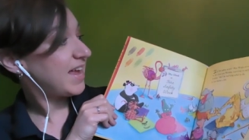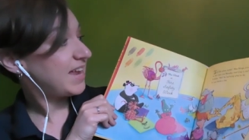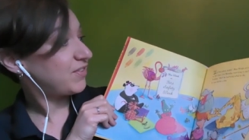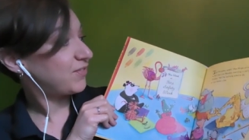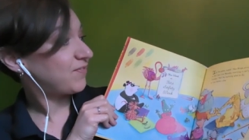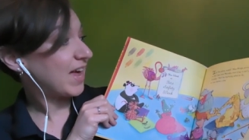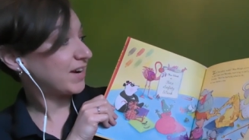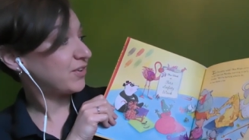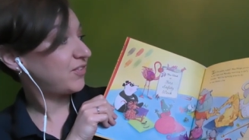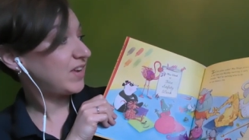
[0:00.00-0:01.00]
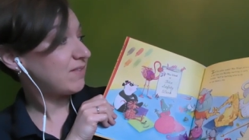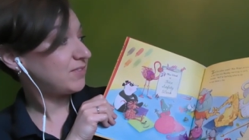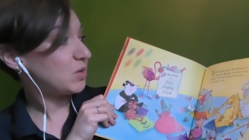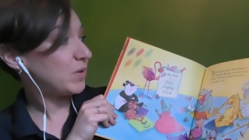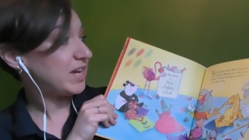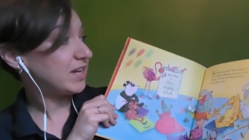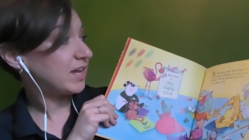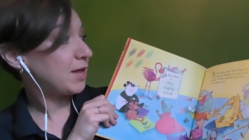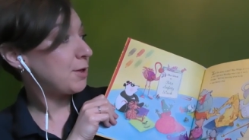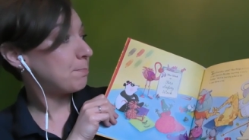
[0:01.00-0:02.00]
It's Fire Safety
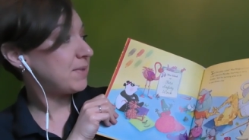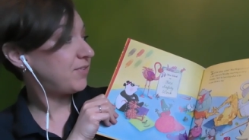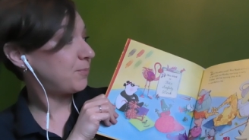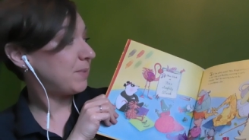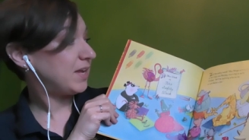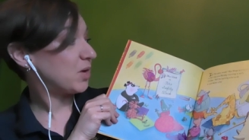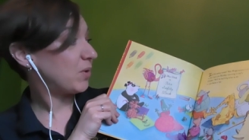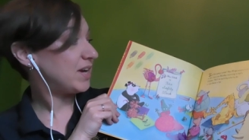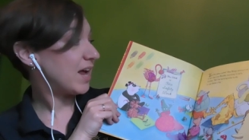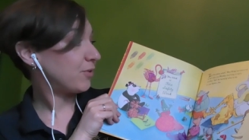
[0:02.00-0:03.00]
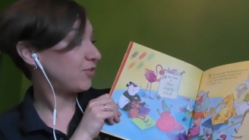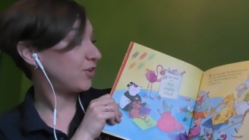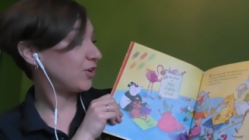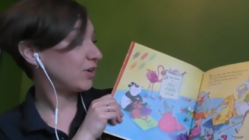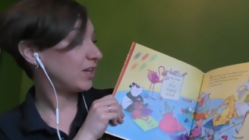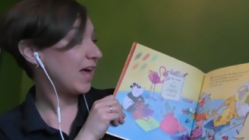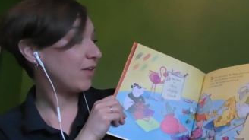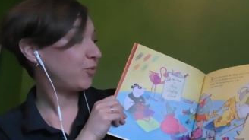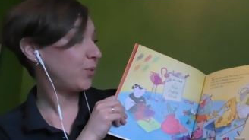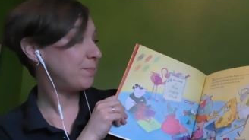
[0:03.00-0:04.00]
Week, Miss Mingo announced to her
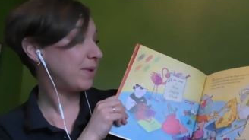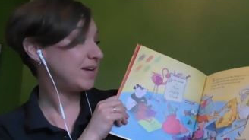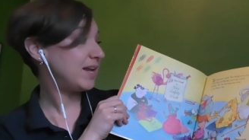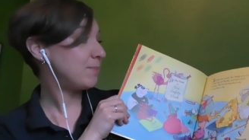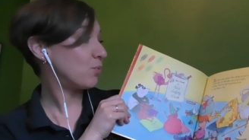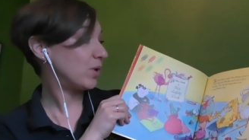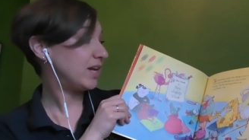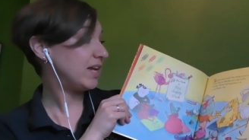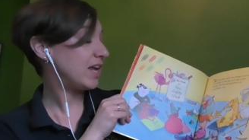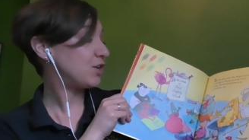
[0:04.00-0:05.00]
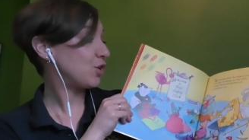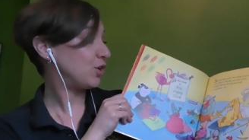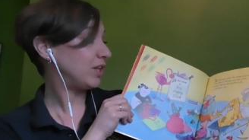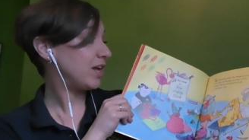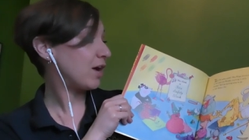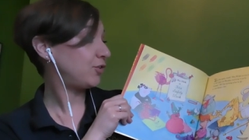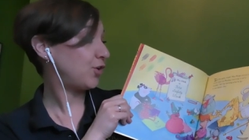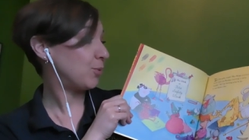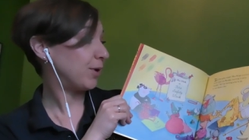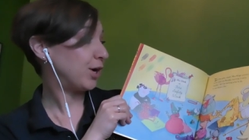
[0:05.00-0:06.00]
class one Monday morning in early
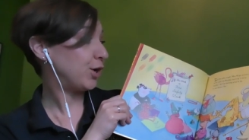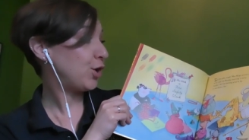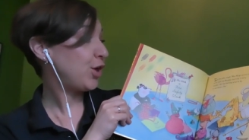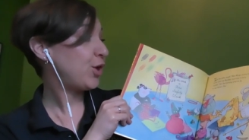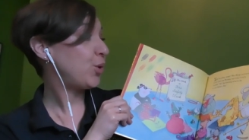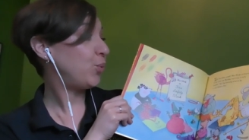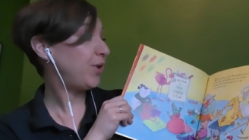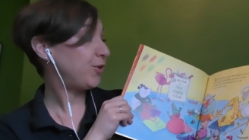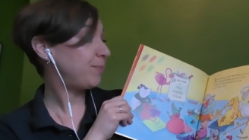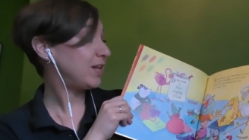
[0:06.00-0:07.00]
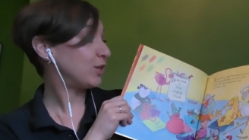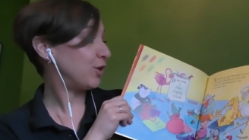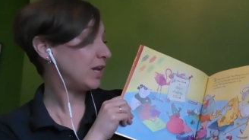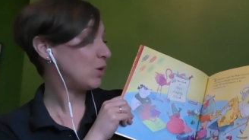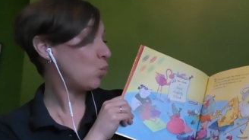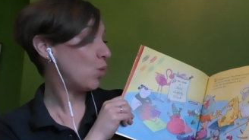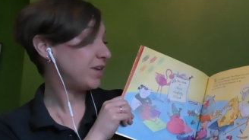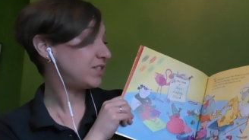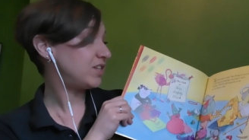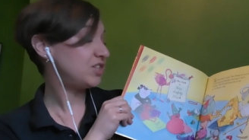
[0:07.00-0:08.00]
October. We'll be learning
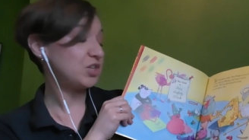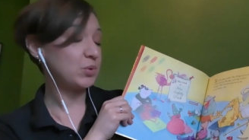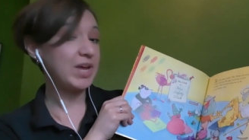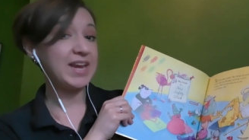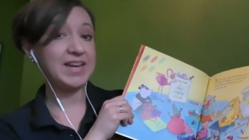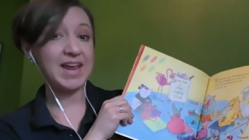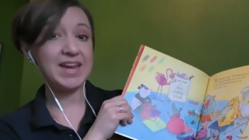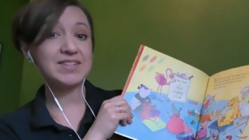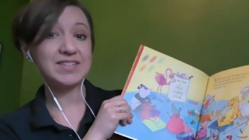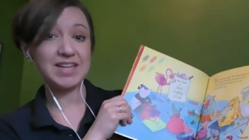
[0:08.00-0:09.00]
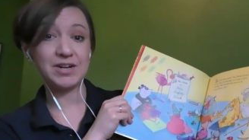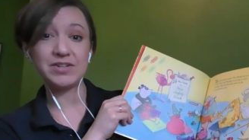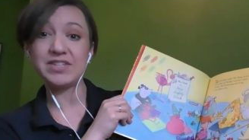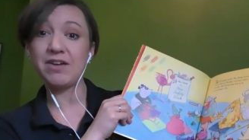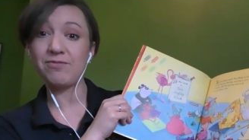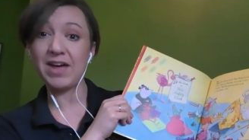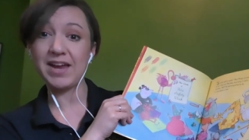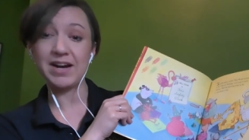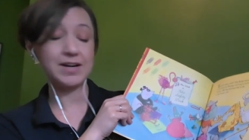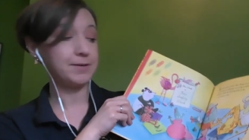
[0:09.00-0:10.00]
what to do in case there's a
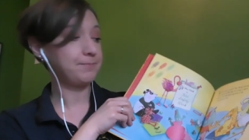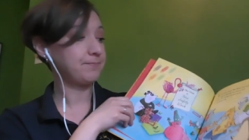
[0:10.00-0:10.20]
fire.